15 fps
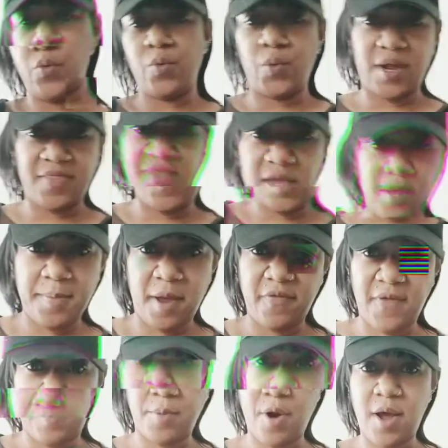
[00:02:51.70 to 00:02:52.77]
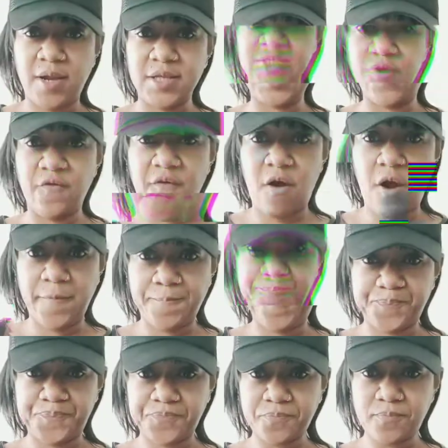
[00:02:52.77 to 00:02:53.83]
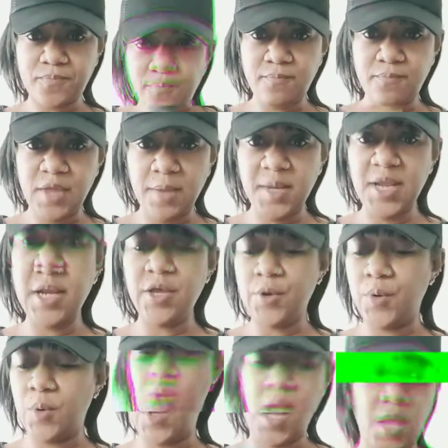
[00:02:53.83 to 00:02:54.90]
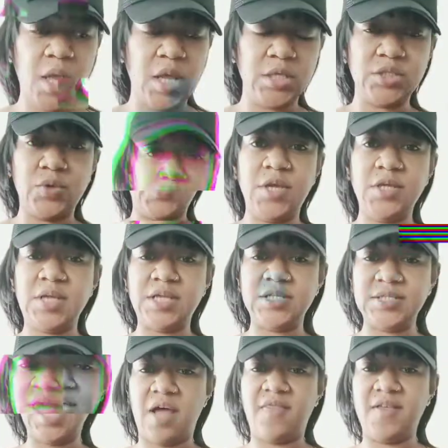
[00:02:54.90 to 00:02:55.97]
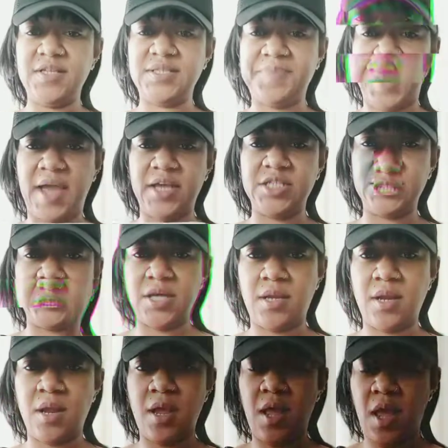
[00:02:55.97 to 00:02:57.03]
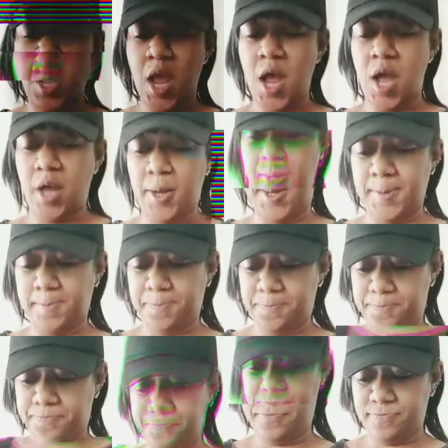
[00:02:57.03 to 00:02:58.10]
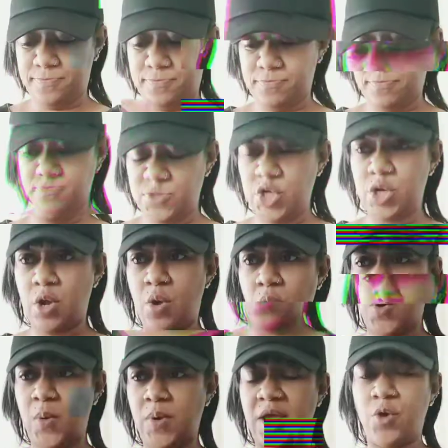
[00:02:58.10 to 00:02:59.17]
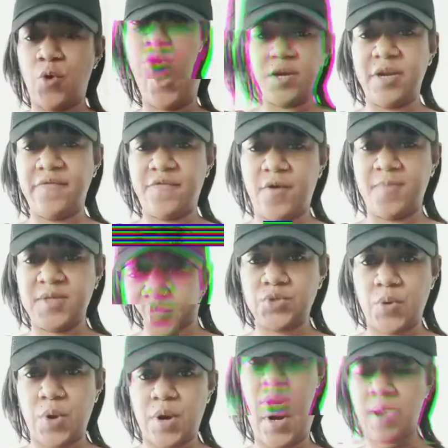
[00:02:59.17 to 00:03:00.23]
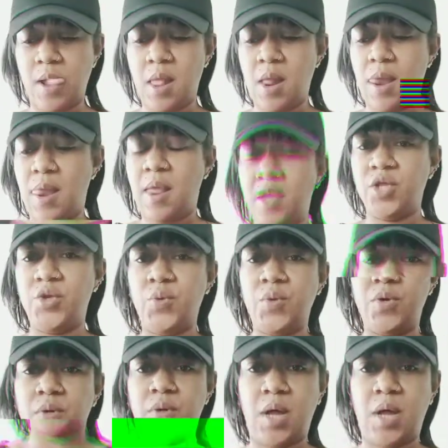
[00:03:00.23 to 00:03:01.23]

on what I think about that product so far. But anywho, so here's I just got this package in. Um, you know, I ordered it from the store. You will